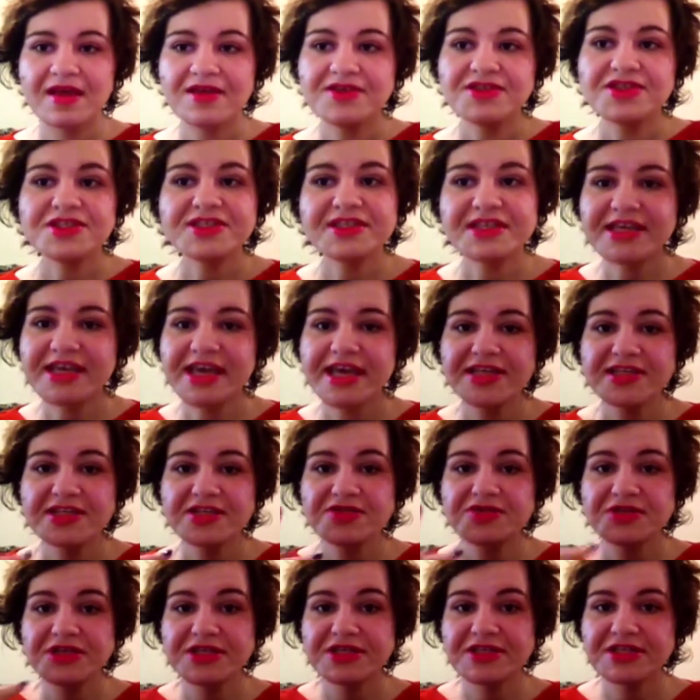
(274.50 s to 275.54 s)
Just in case
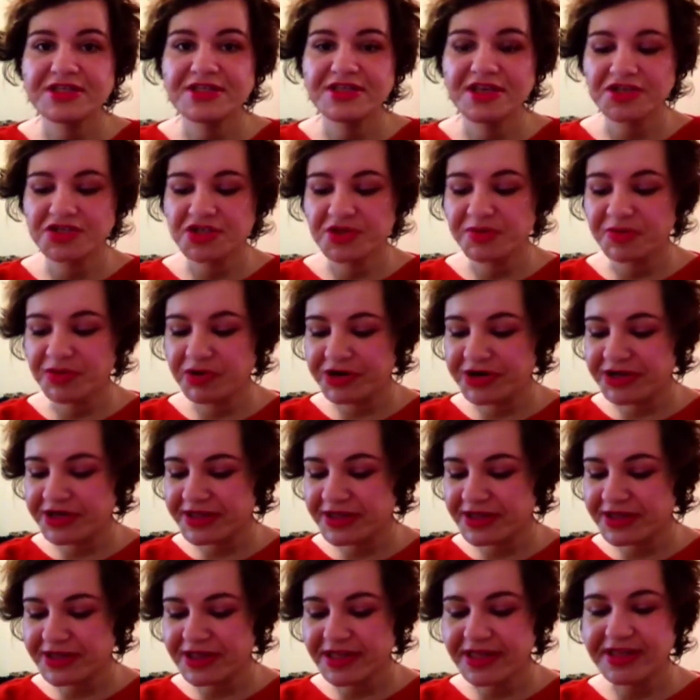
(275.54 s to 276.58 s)
you need to touch up or
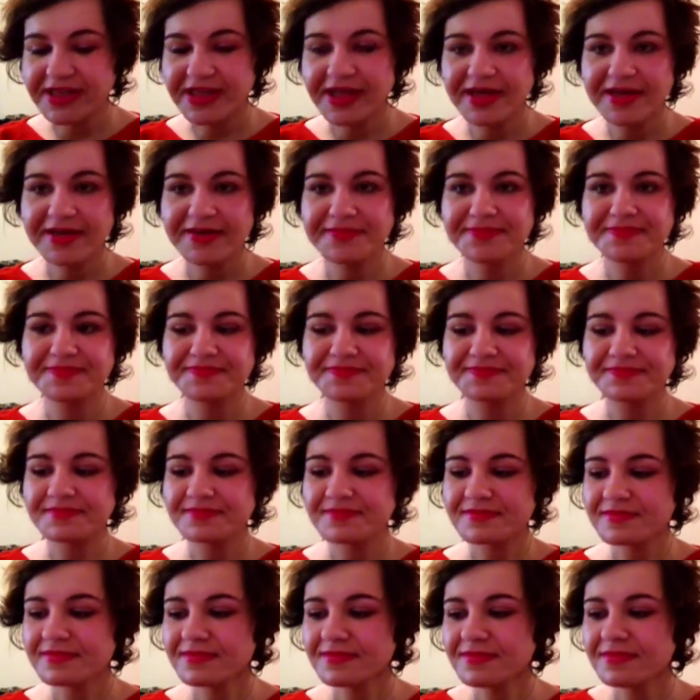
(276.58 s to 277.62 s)
anything like that.
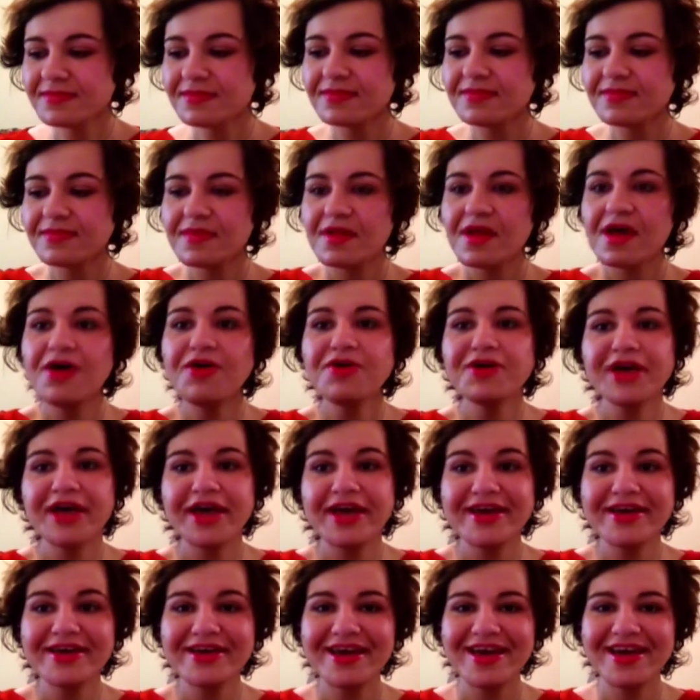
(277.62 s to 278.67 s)

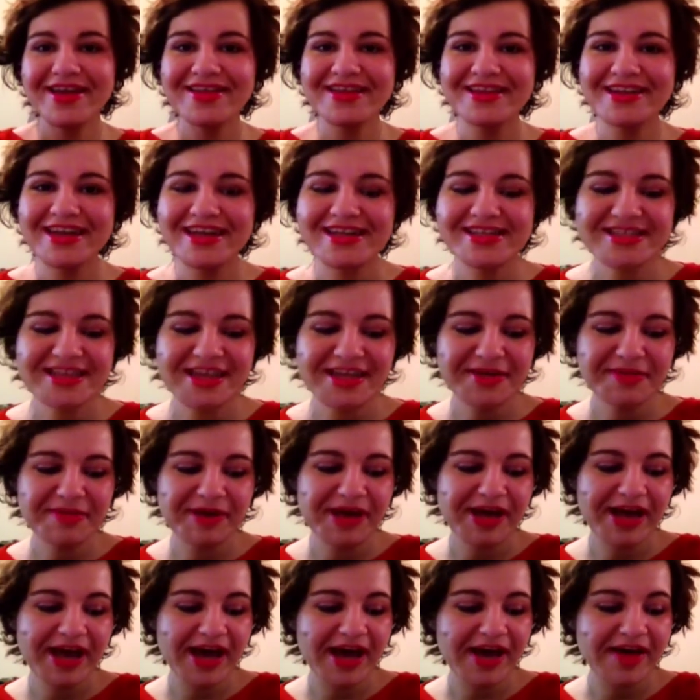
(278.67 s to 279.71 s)
Okay, and the next item
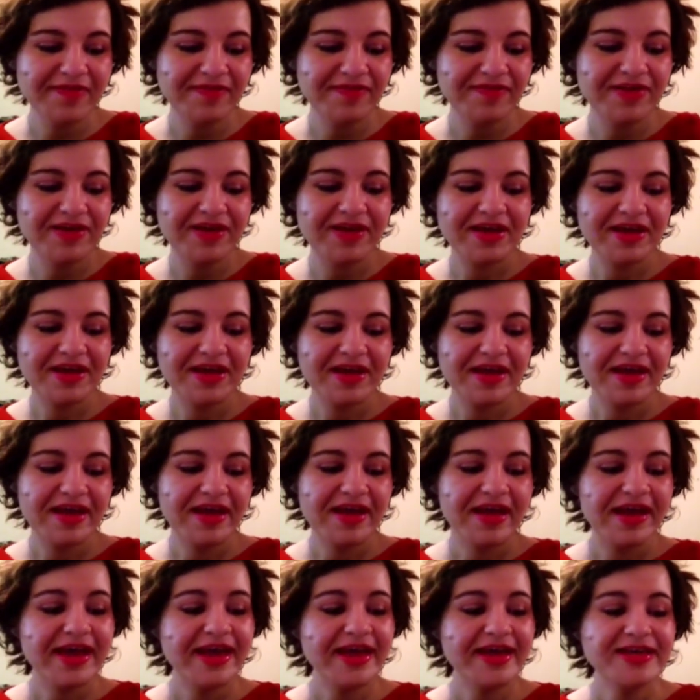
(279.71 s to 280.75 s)
I have
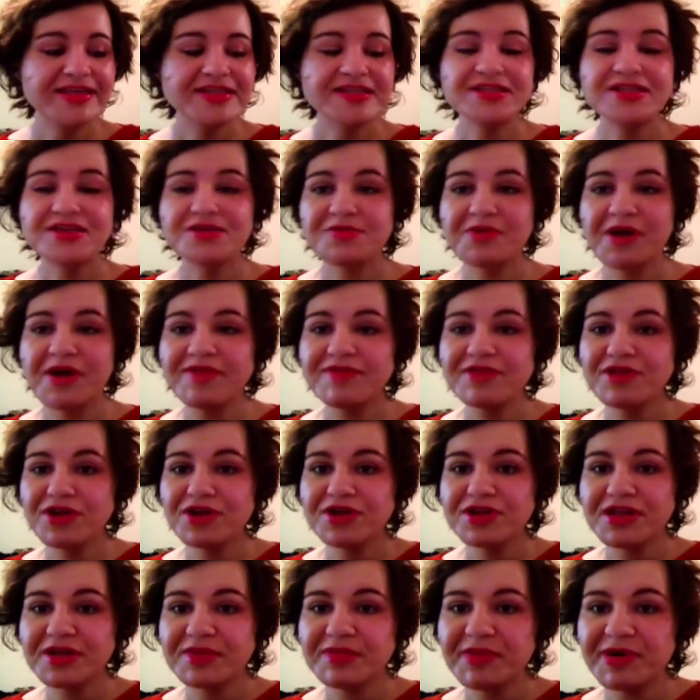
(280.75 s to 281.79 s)
is the
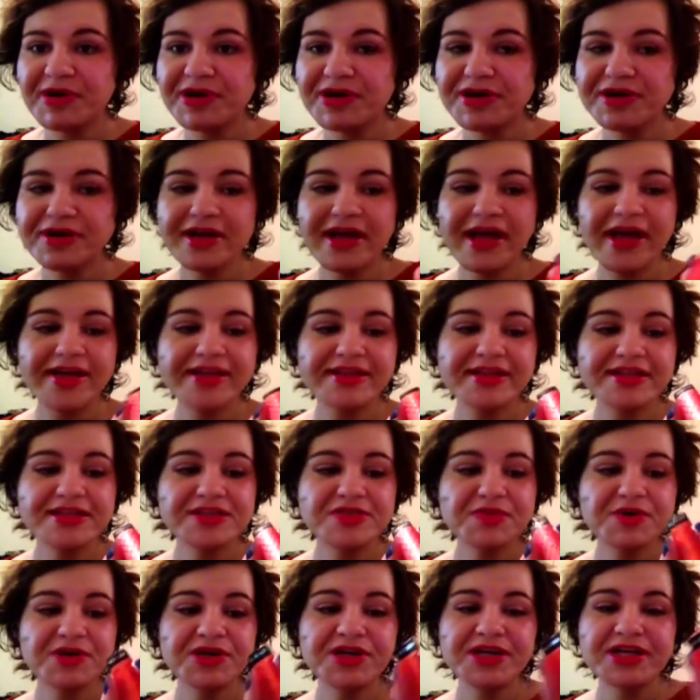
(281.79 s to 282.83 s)
Revlon Lip Butter and
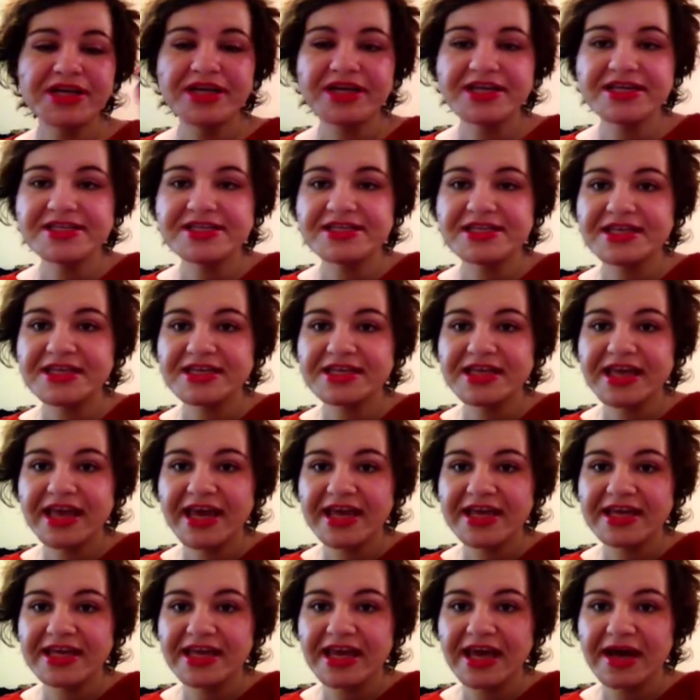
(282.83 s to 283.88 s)
this one is in
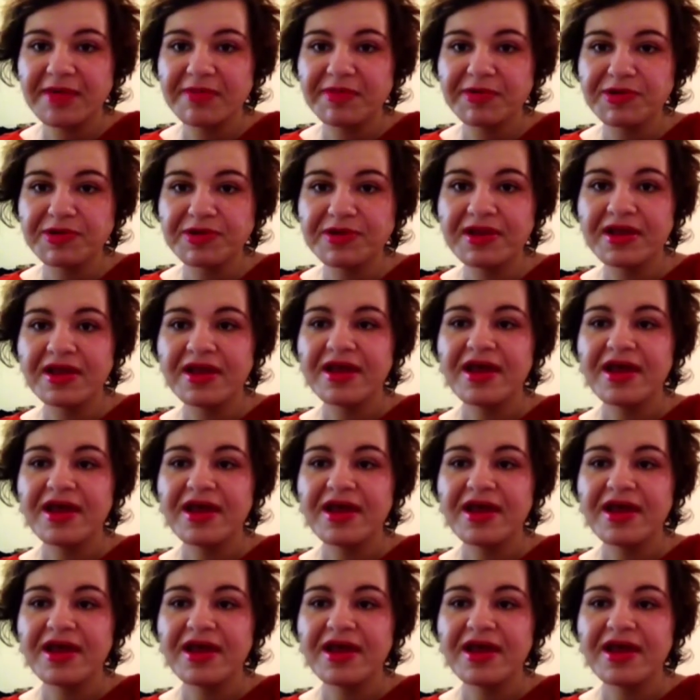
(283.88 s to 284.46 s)
Candy Apple.